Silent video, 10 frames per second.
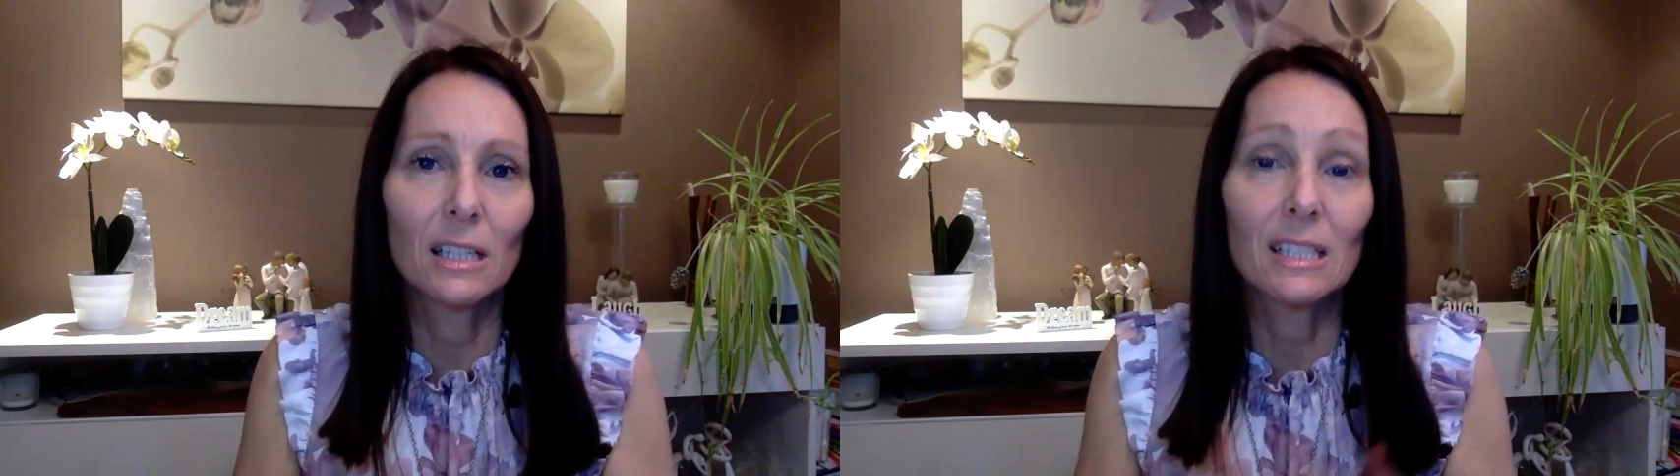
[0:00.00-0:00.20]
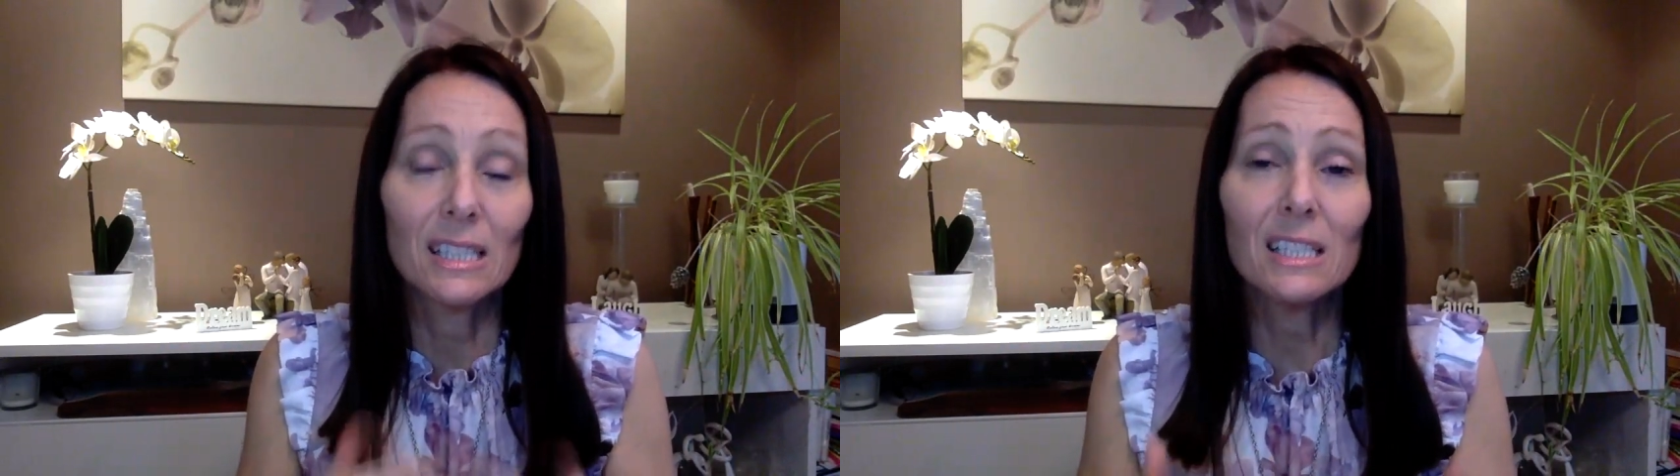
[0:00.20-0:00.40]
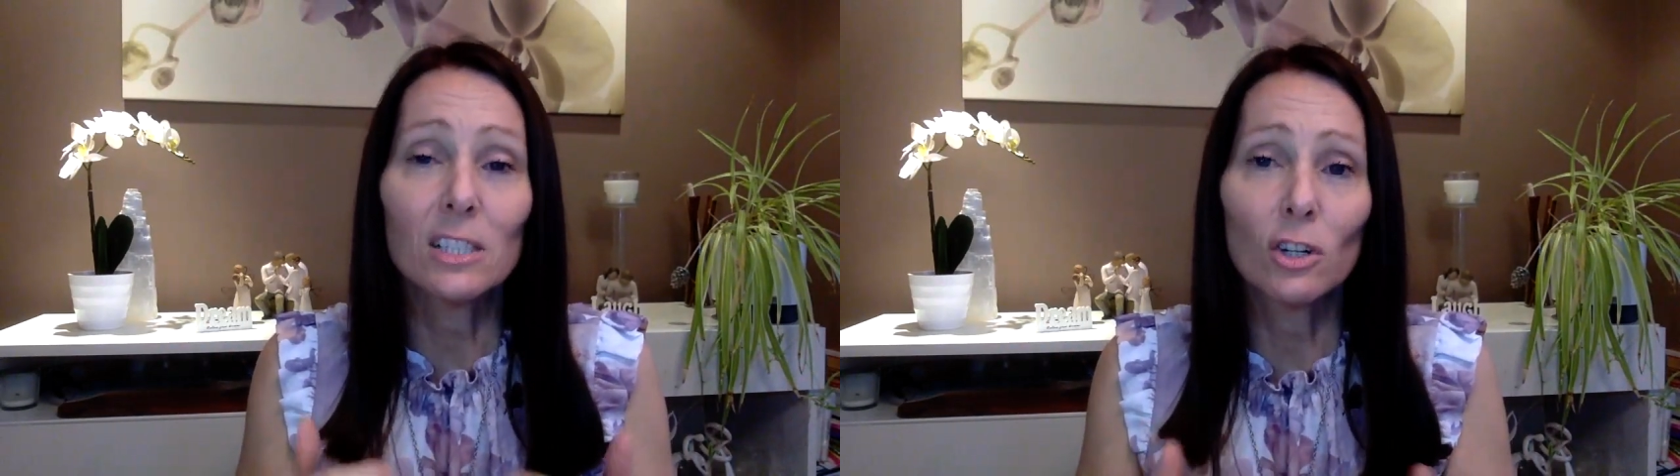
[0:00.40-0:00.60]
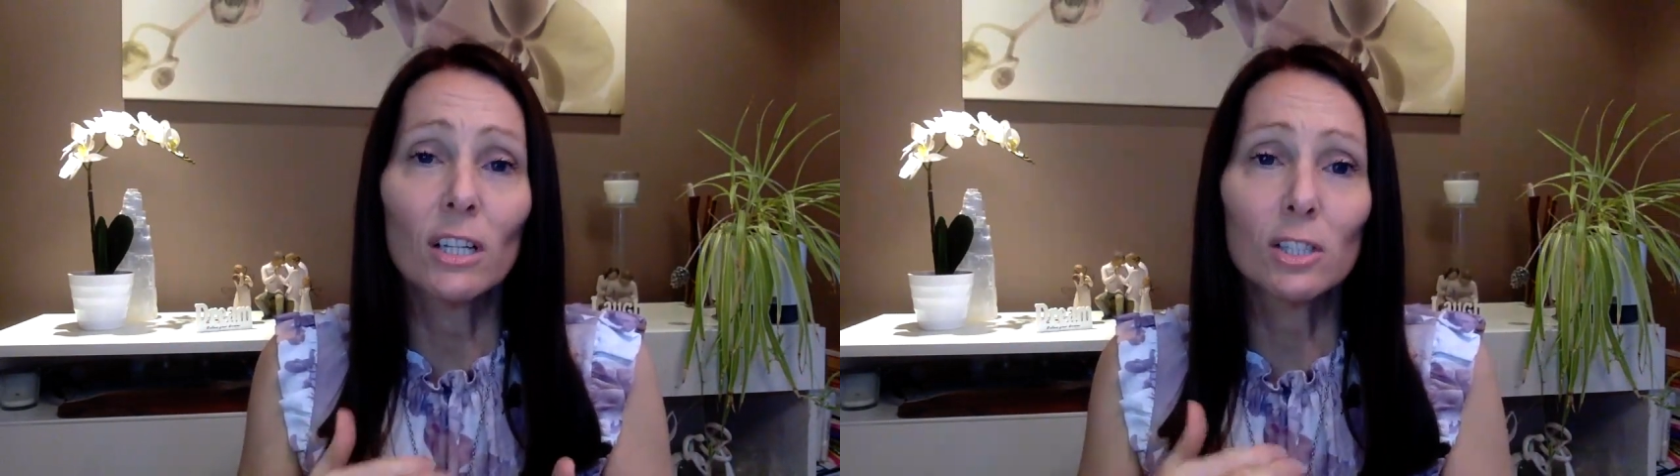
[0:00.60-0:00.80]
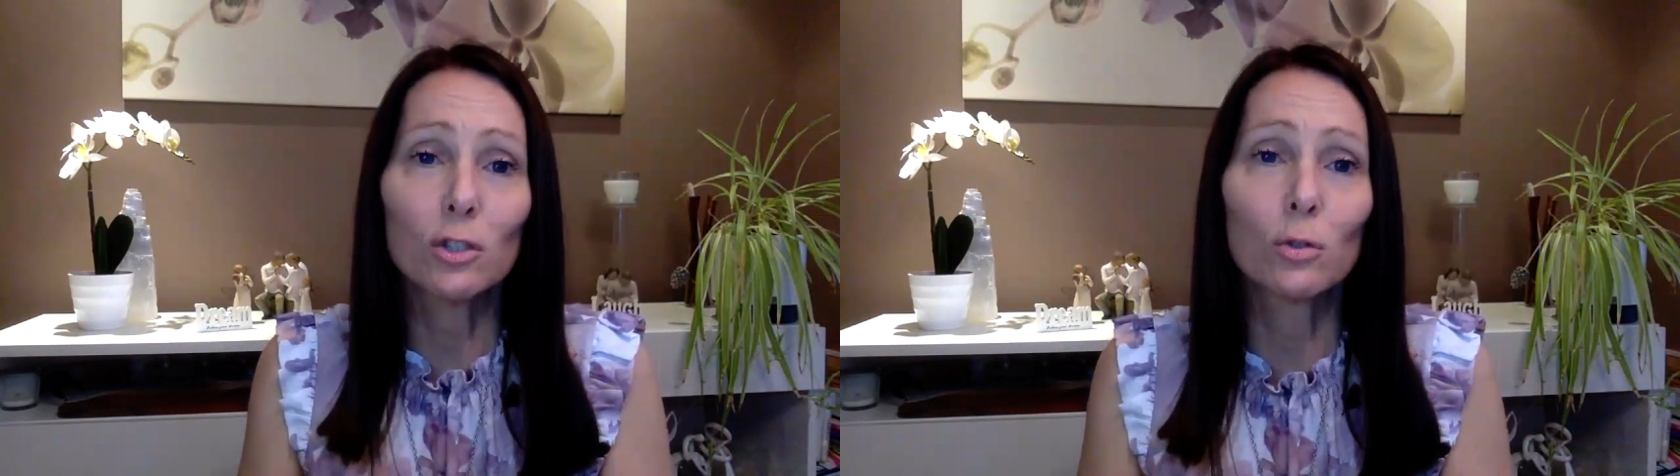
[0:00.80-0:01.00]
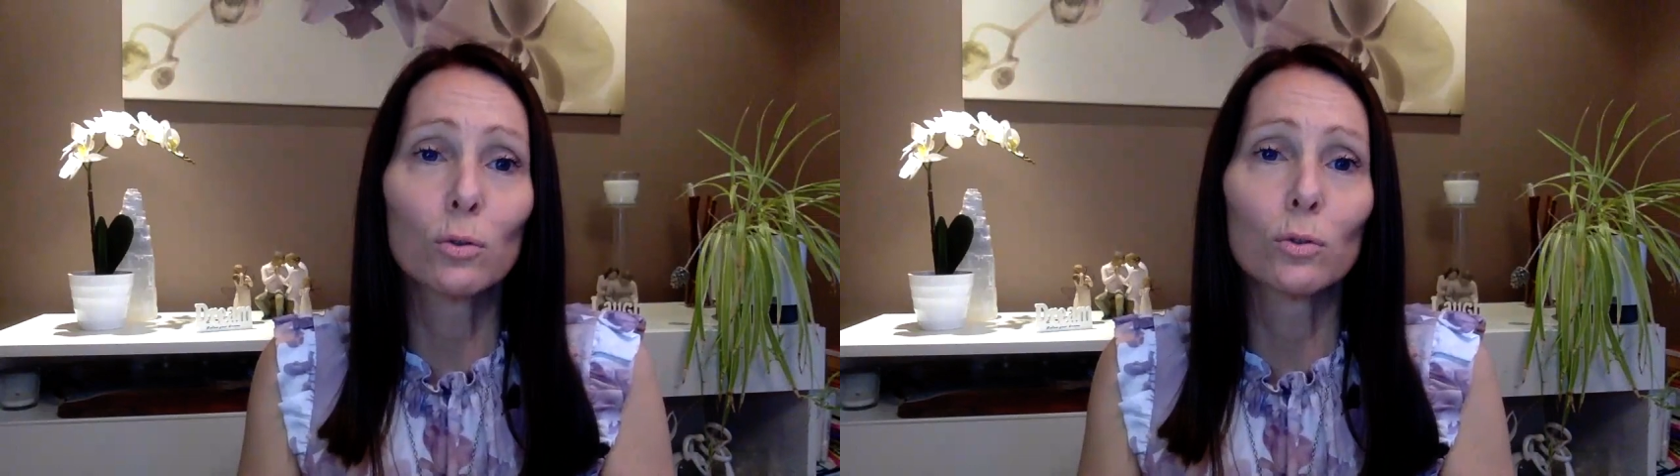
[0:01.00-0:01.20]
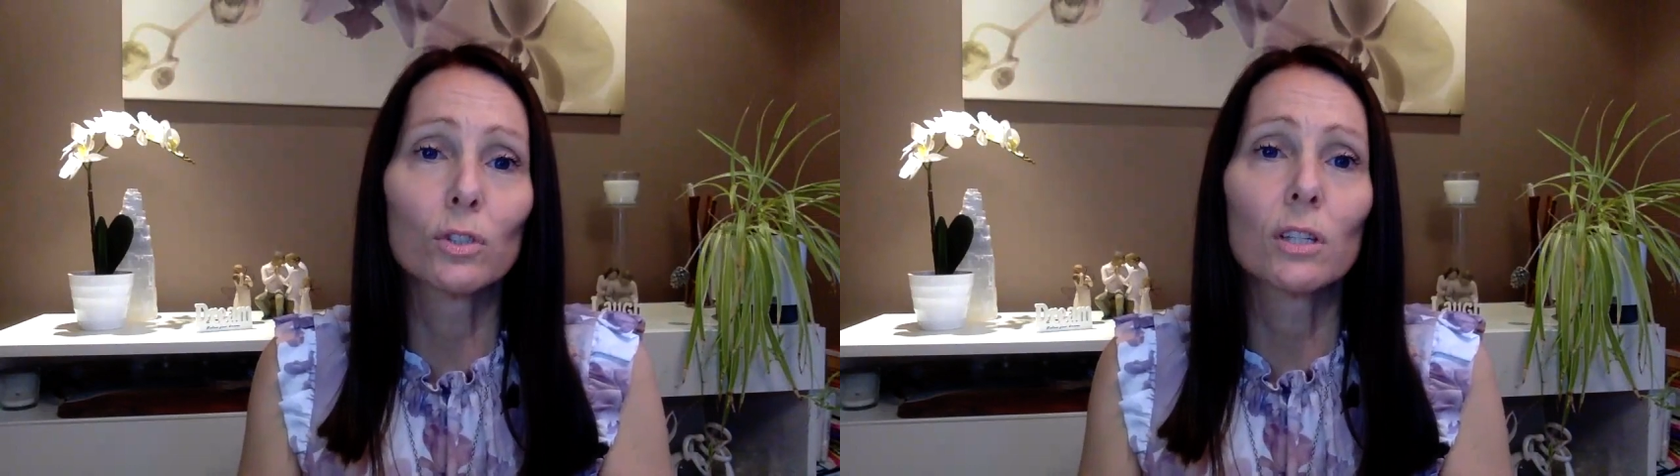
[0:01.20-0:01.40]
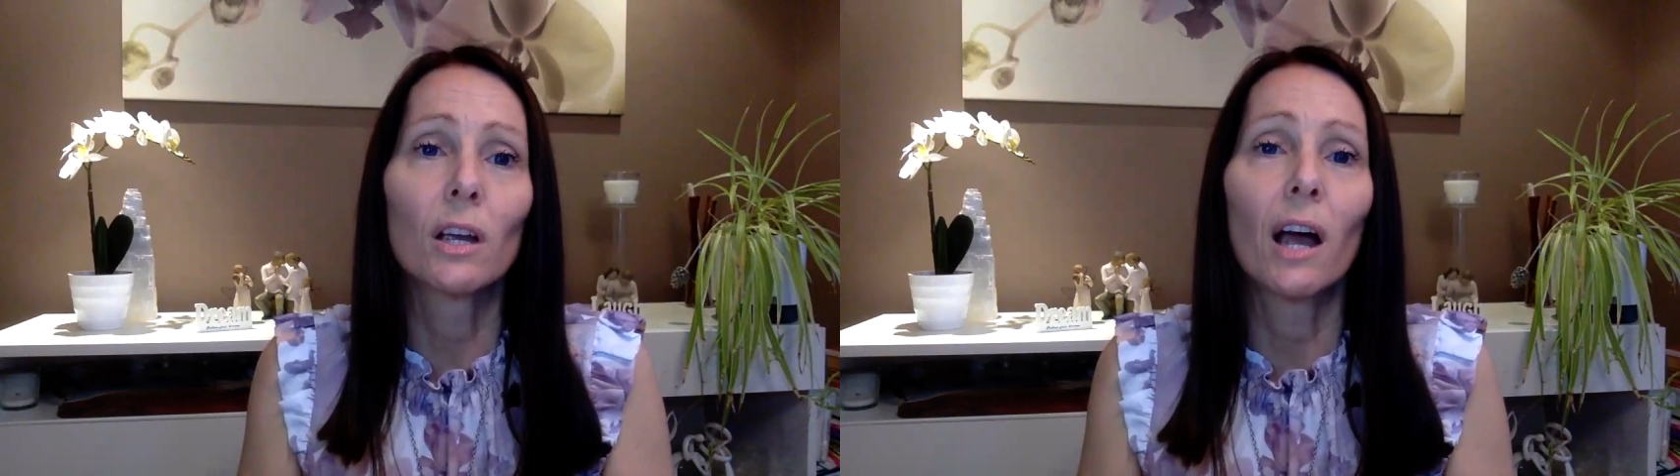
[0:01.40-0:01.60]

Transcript: de-stress tools